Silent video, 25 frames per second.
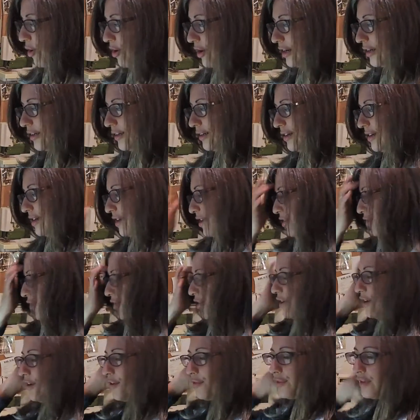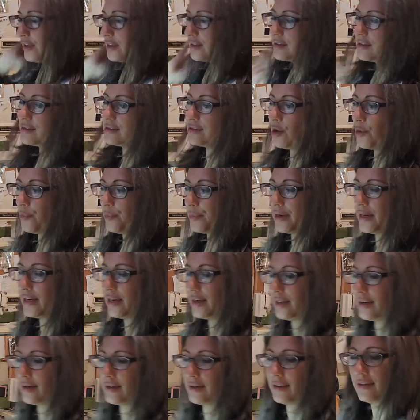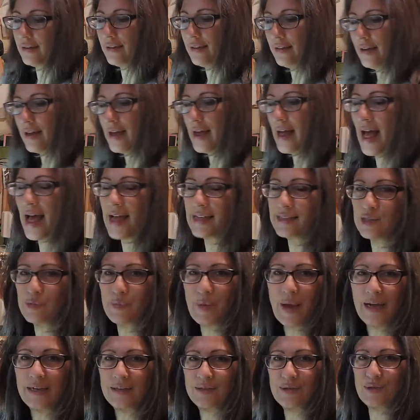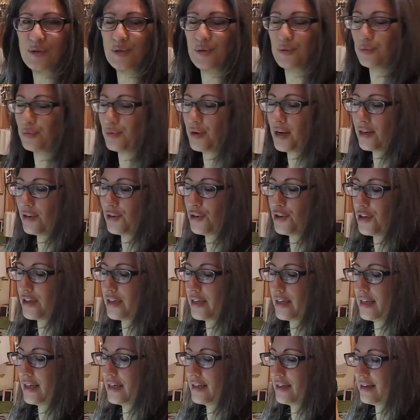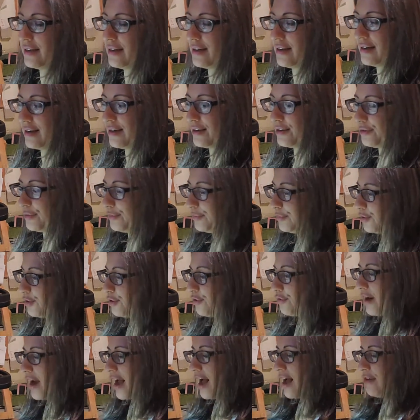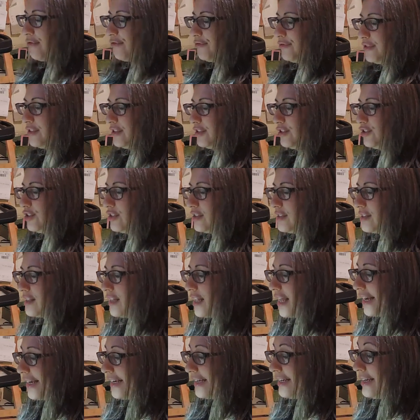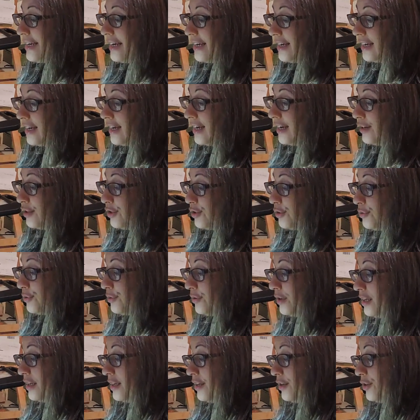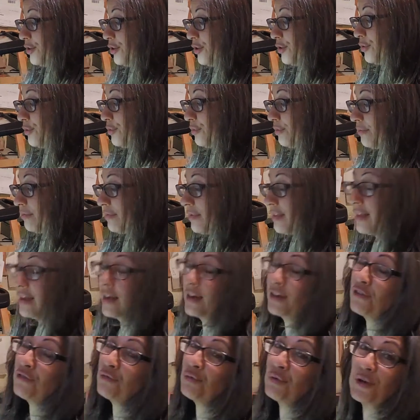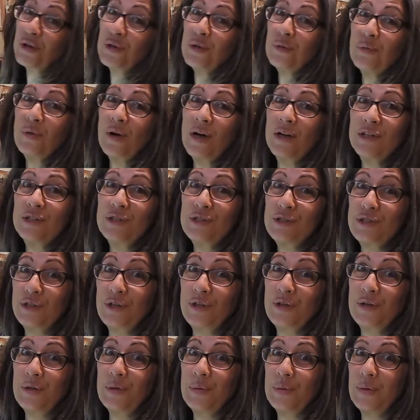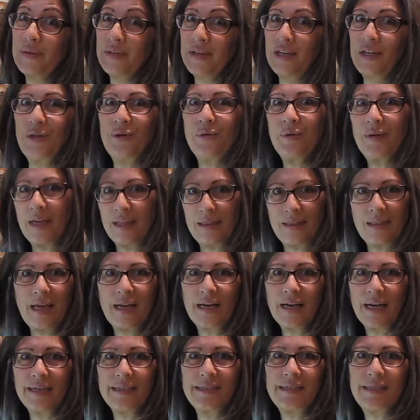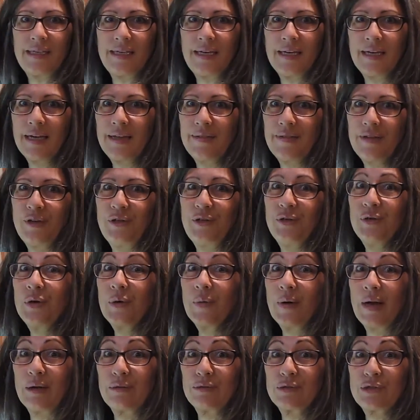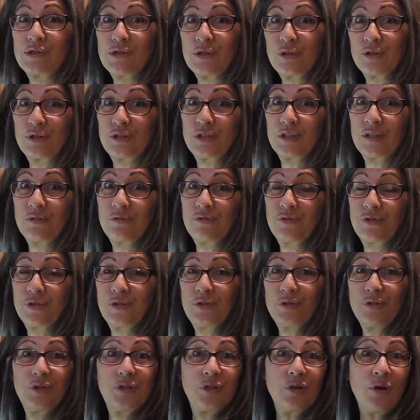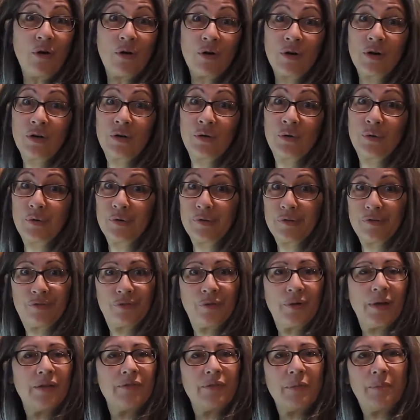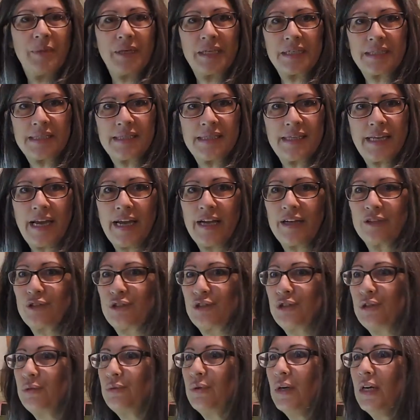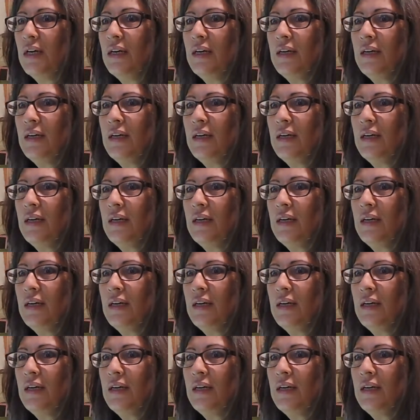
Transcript: part. You know, there's so many aspects to the rug hooking craft. Just like knitting, you think of what you want to do, and then you get that idea, and then you go out searching for your yarn, or if you have a big stash, you